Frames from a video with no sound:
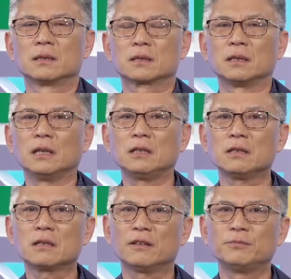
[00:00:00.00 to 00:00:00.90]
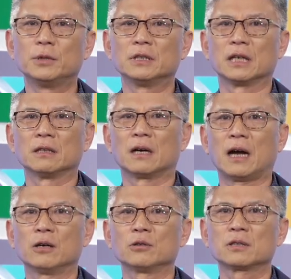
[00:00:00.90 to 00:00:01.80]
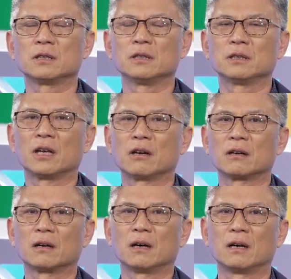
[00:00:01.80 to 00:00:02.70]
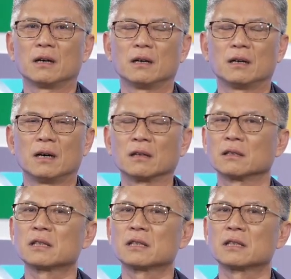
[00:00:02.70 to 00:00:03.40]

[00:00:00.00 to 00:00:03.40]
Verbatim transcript: Canadian government and the IOC, they're on the